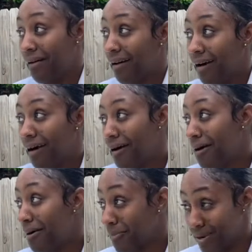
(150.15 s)

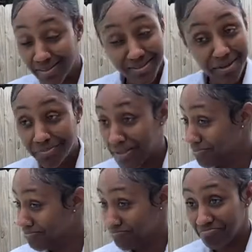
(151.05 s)
Unless
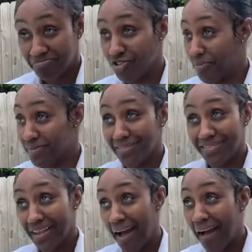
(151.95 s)
something drops out of the
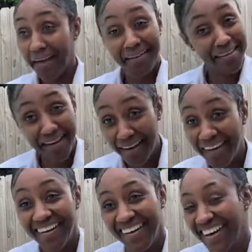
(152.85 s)
sky, yeah.
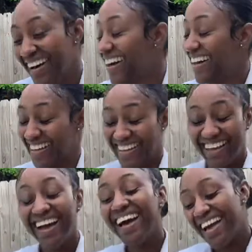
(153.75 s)

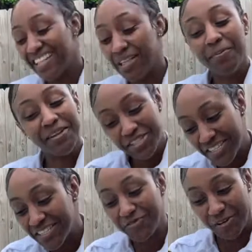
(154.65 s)
The pension
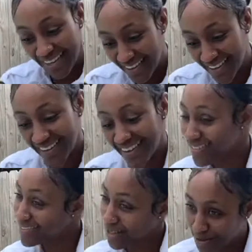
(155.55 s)
is really good.
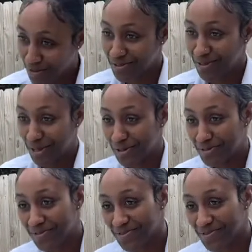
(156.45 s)
Mm-hmm. So, you know.